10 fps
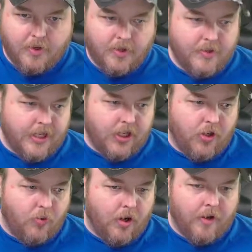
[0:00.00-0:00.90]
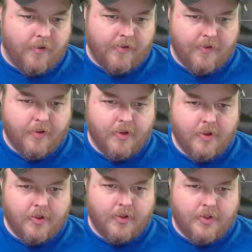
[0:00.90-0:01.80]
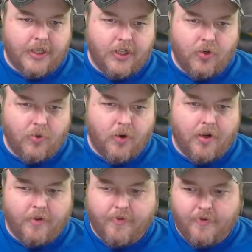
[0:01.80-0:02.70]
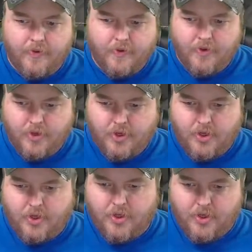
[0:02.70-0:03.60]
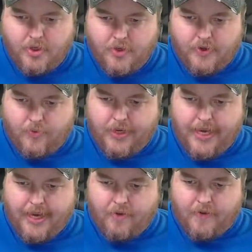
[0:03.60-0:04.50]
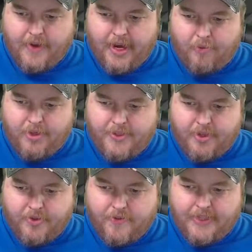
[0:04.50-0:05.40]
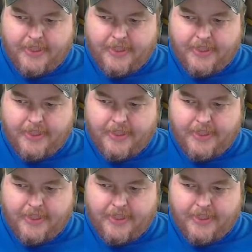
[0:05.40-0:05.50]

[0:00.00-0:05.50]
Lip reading: Take you off. Take you off. And we have how much delta V?